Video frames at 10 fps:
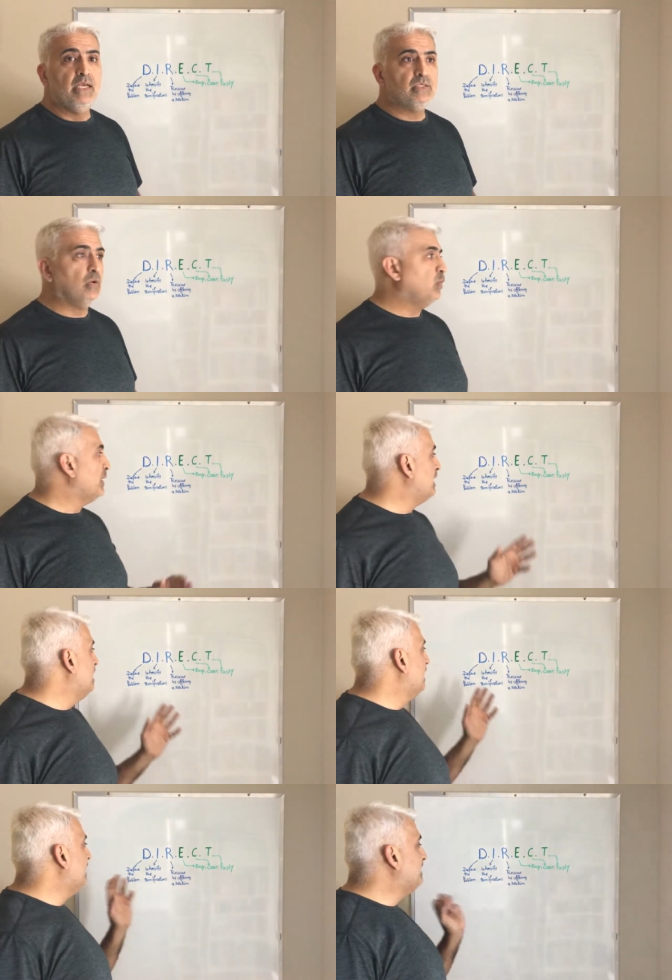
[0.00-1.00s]
So
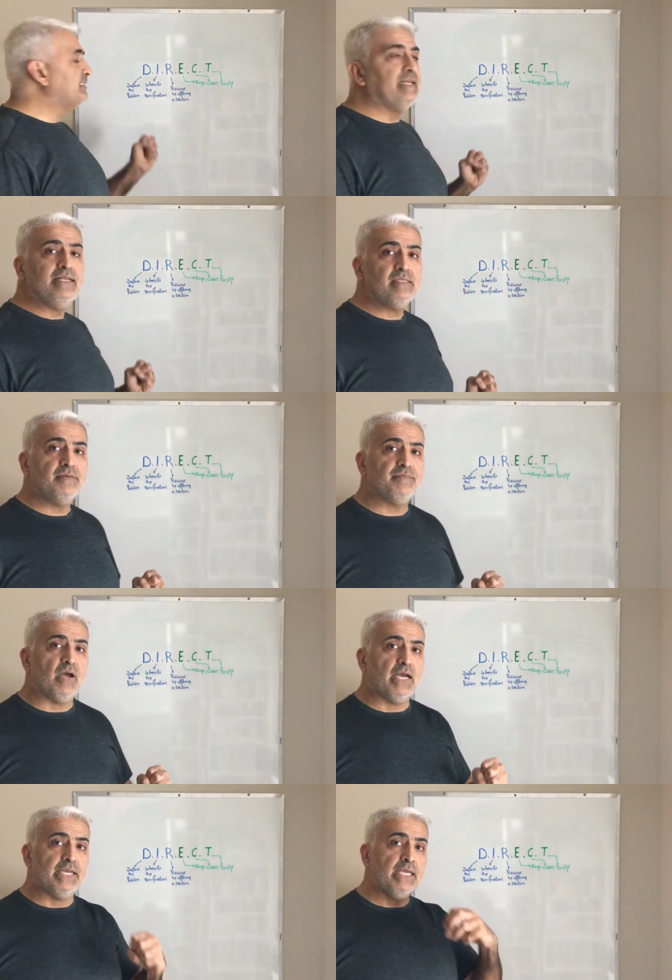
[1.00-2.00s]
we
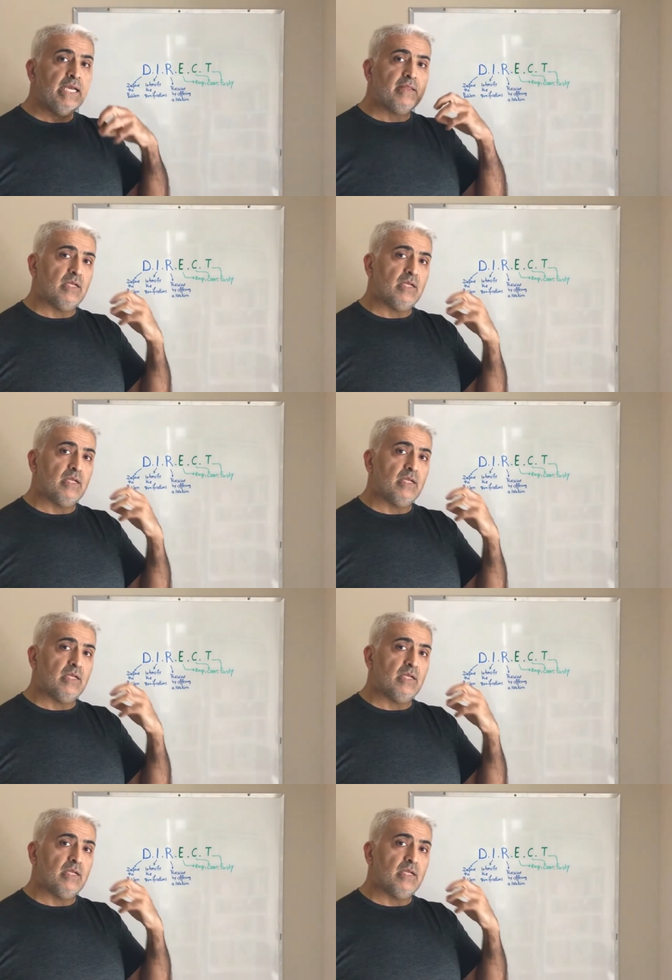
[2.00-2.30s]
intensify